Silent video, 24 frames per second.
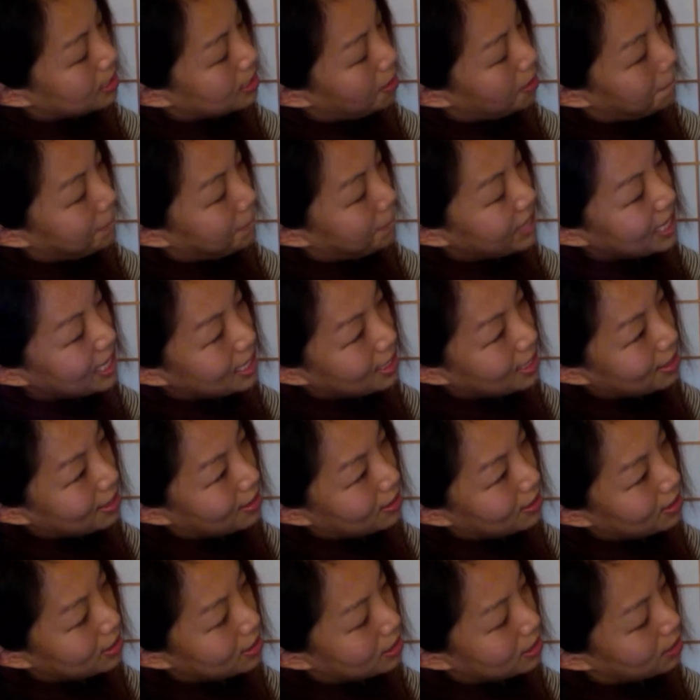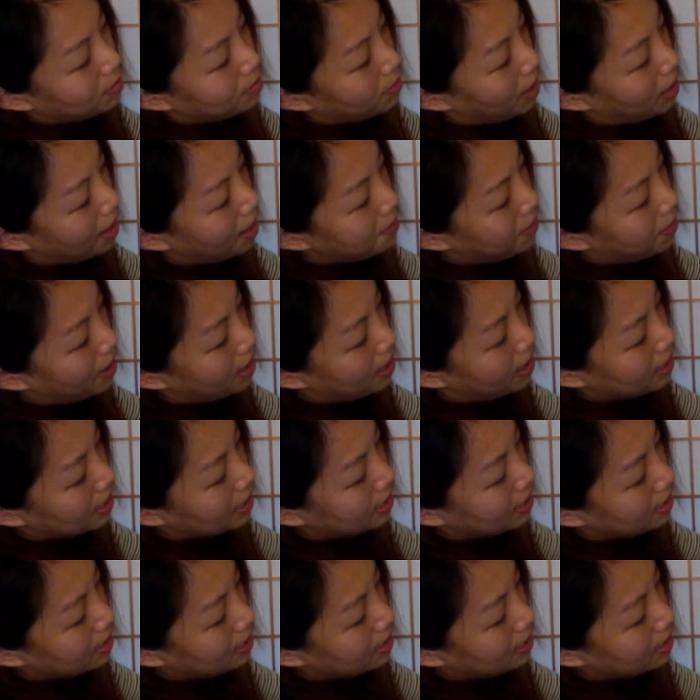medial to my body,